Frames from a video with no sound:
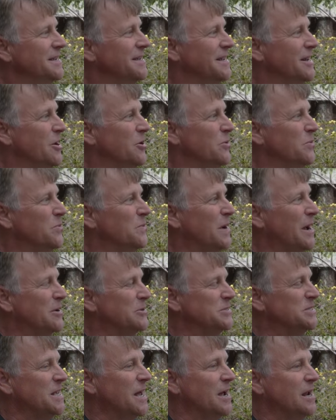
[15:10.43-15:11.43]
You know,
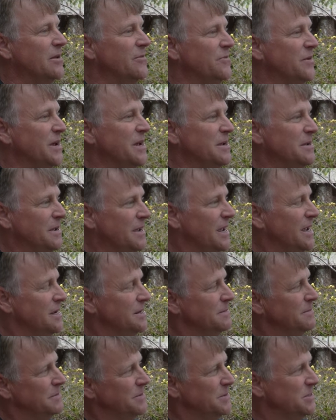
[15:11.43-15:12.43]
outside of a,
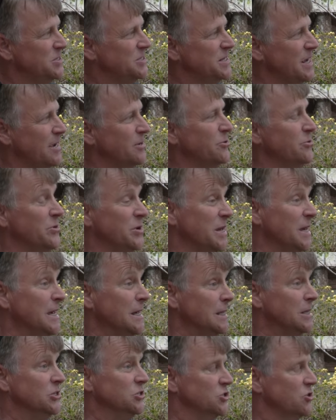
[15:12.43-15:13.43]
a standard
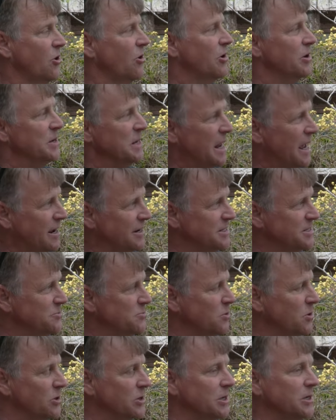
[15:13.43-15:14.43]
English garden, how does
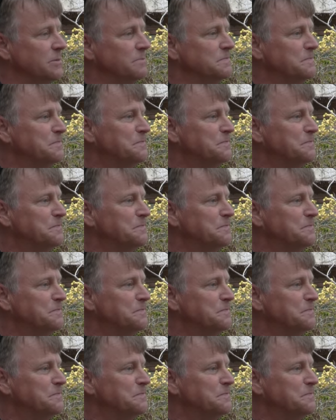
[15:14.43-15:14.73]
it work?